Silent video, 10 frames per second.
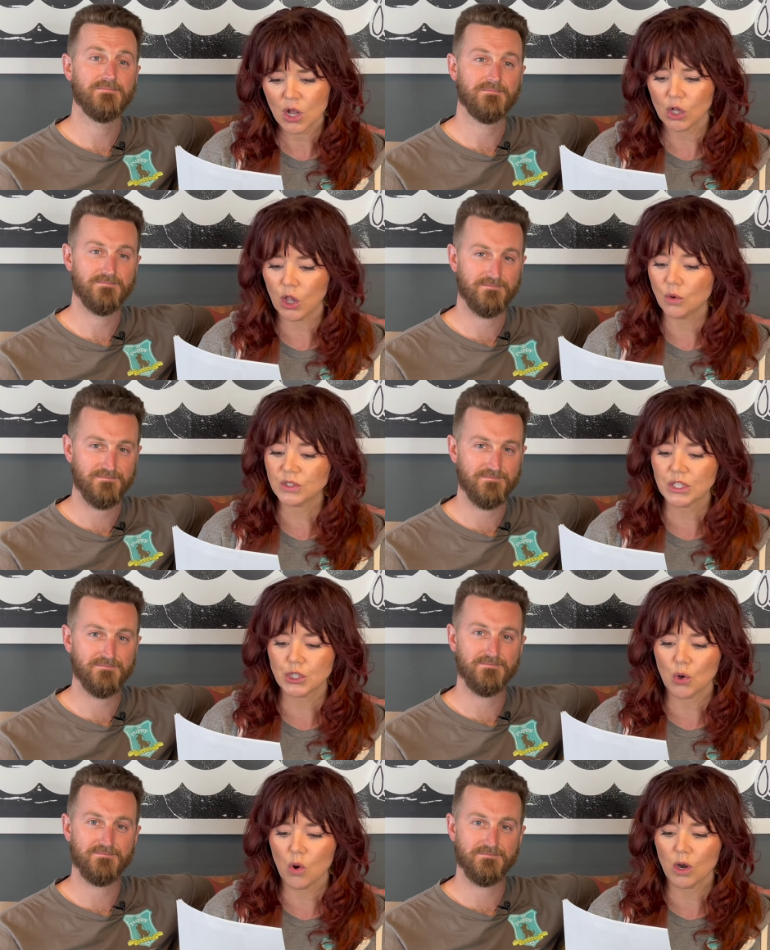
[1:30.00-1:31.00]
Speaker 1: close the
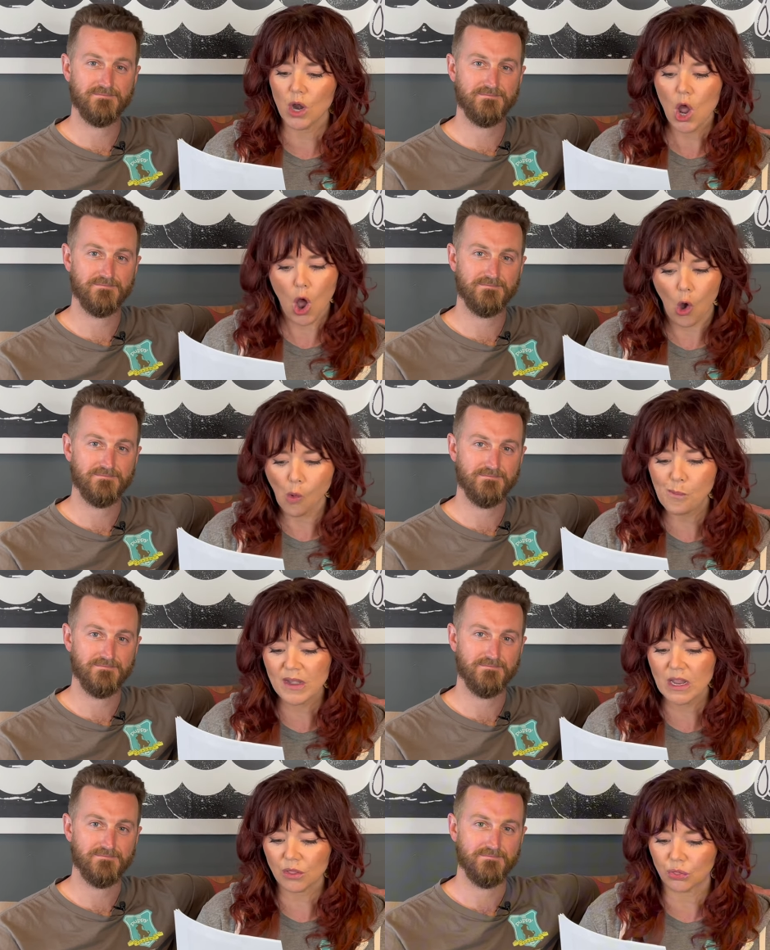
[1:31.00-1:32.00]
door, open
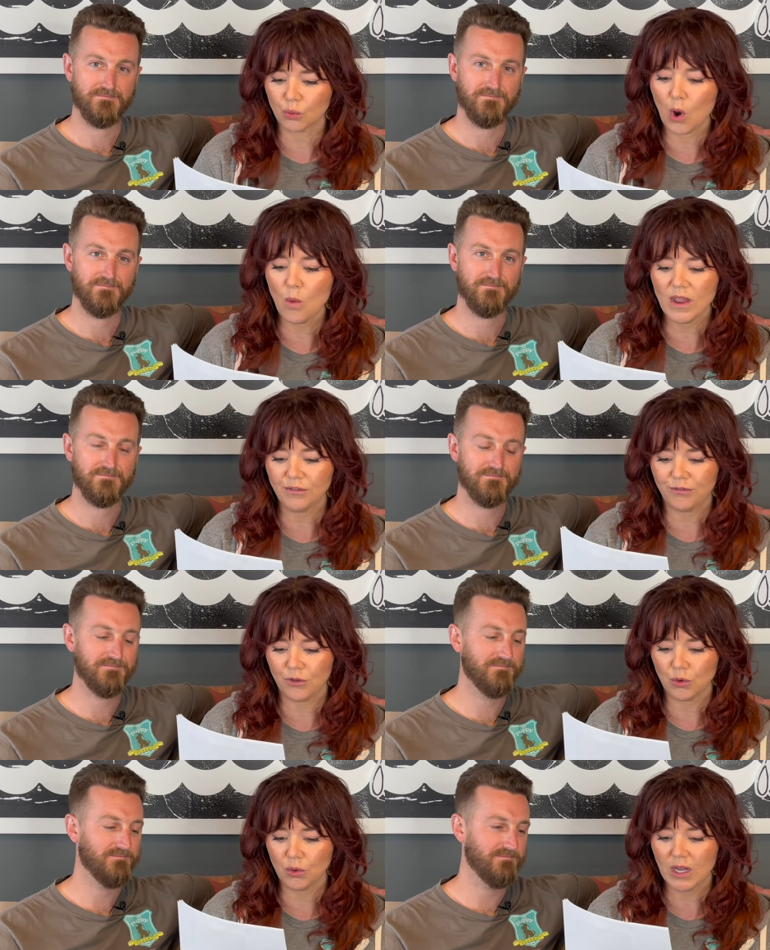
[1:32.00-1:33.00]
it, throw in
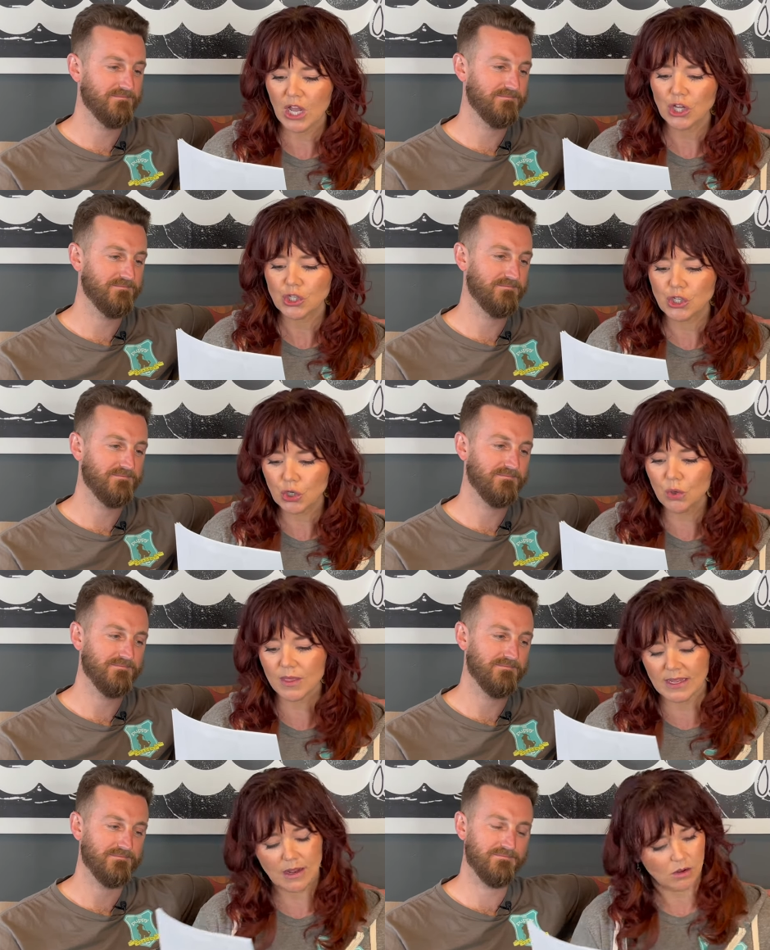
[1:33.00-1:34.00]
food, do
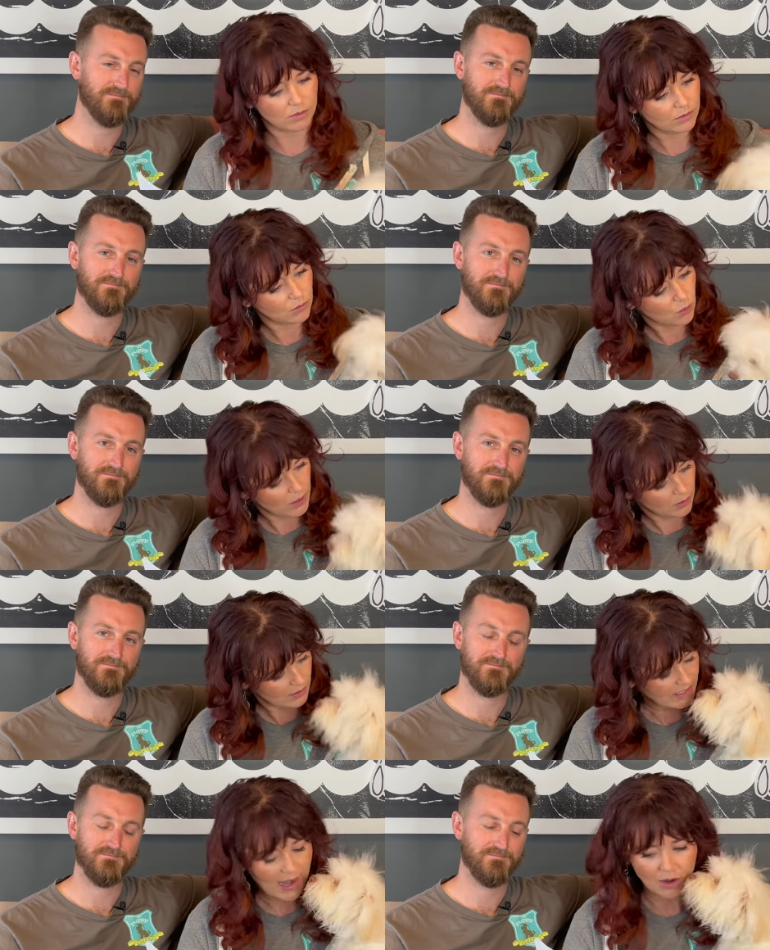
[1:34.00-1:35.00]
that. Oh, what
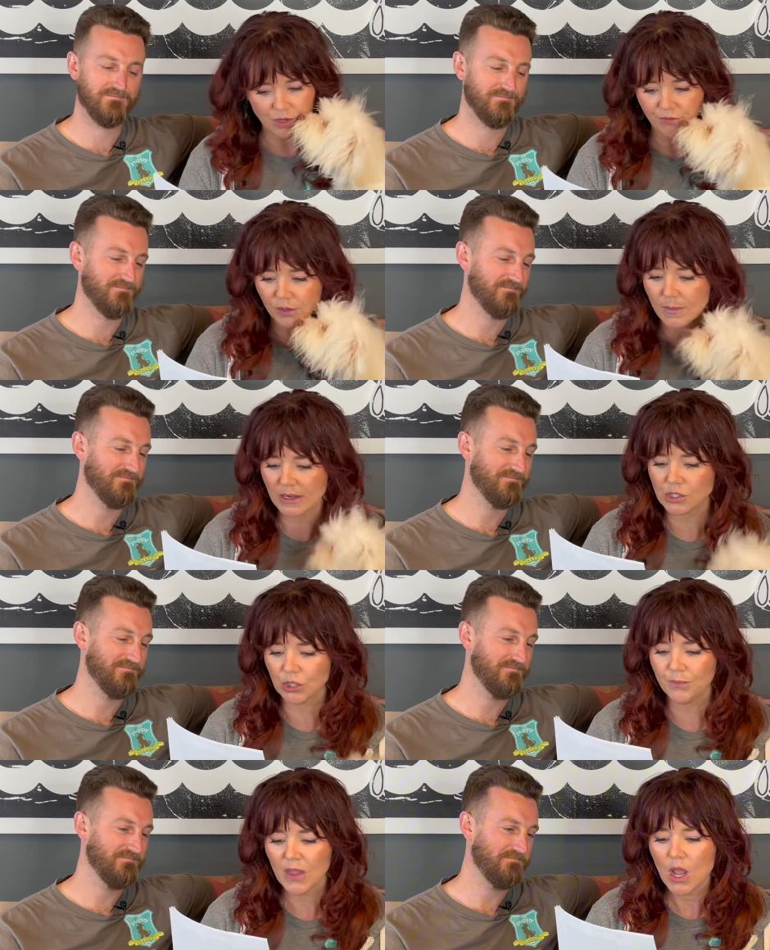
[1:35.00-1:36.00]
is that how you feel about it too?
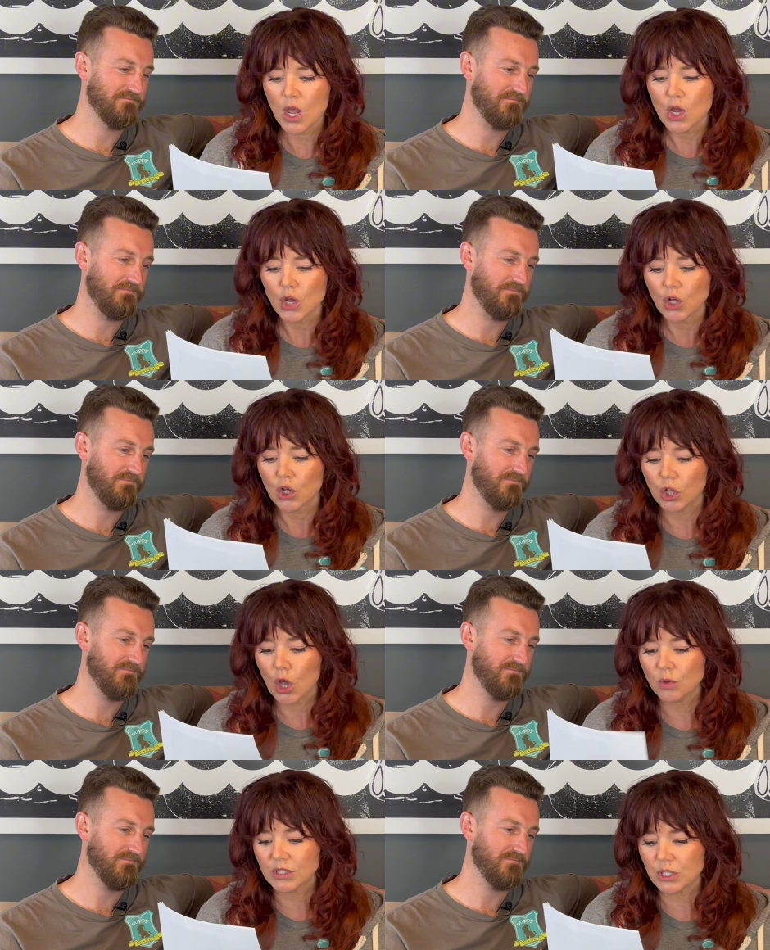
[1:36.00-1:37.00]

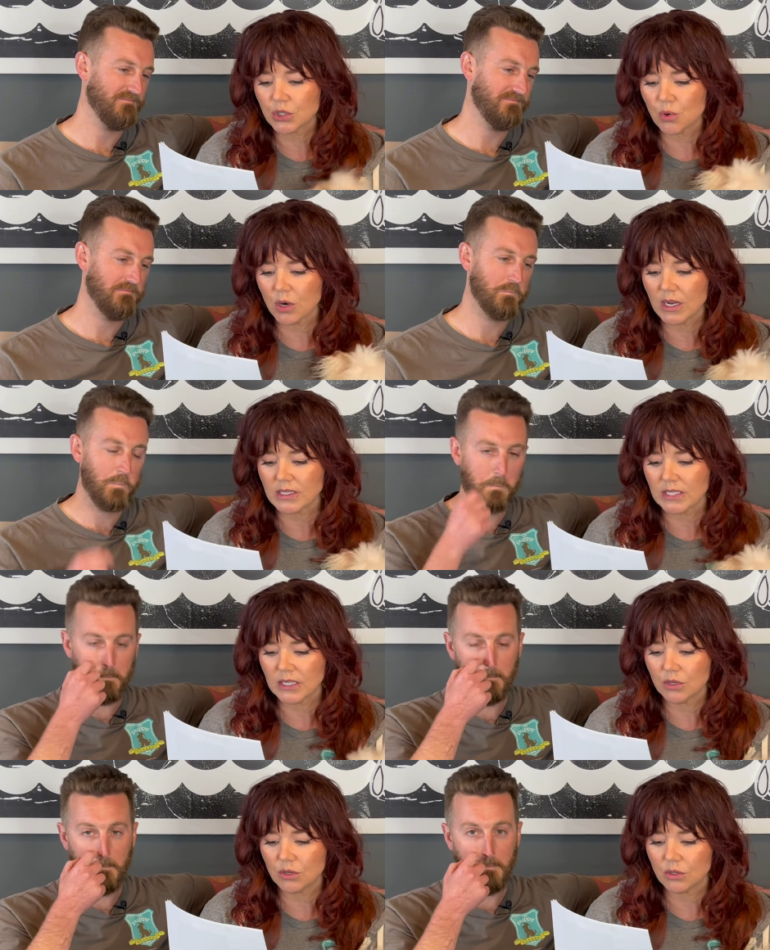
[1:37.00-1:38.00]
Close the door
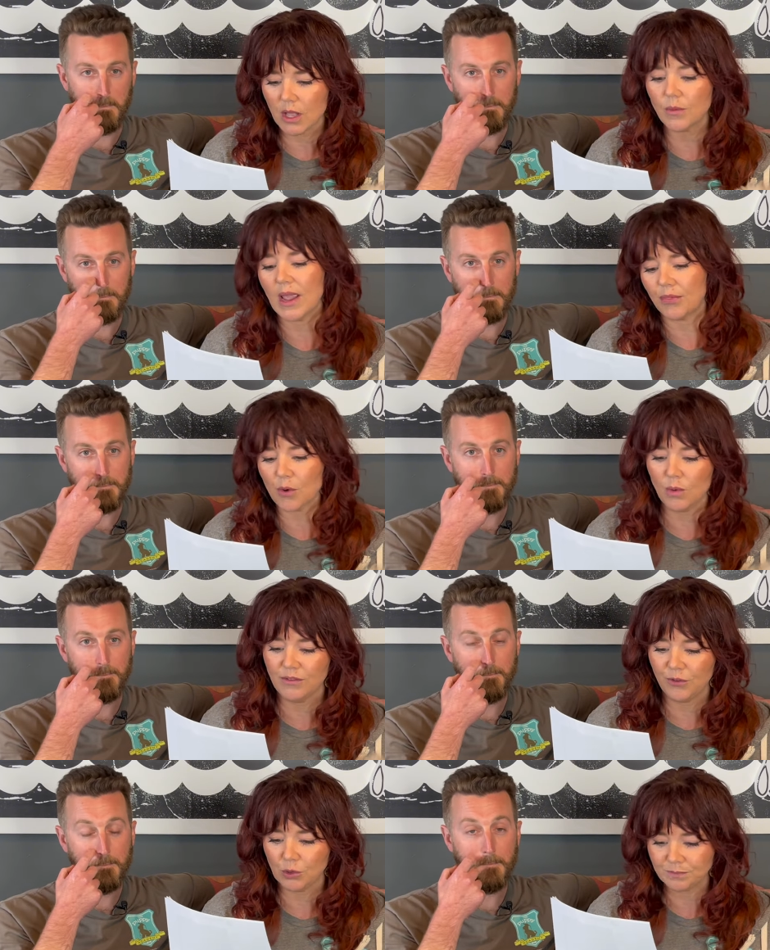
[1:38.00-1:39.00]
until, oh yeah, throw in
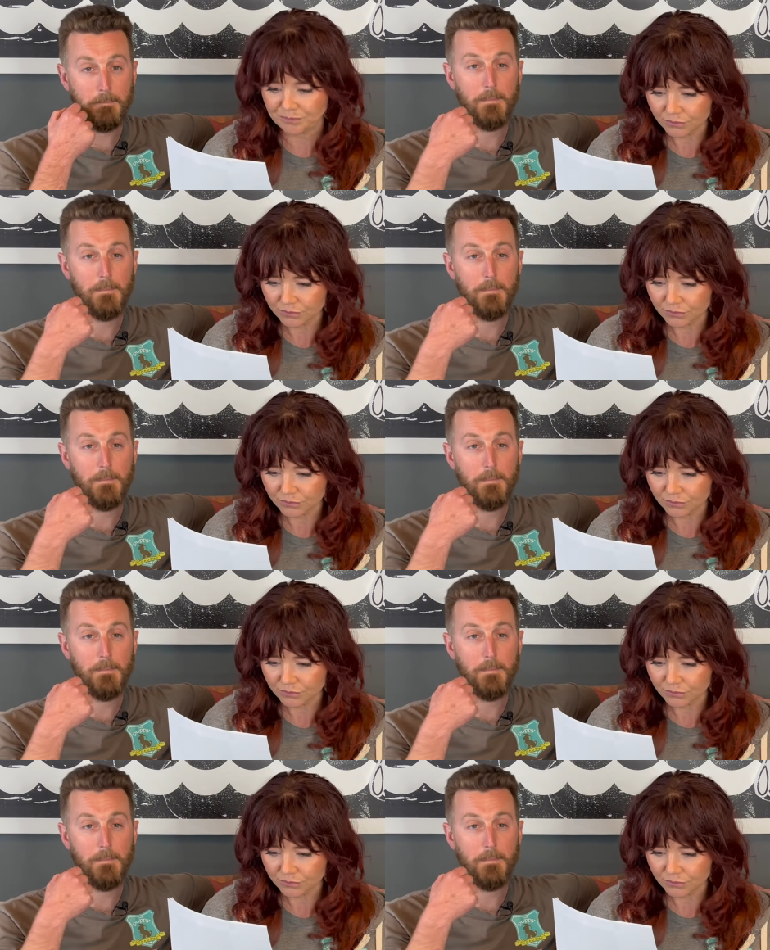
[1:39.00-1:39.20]
food.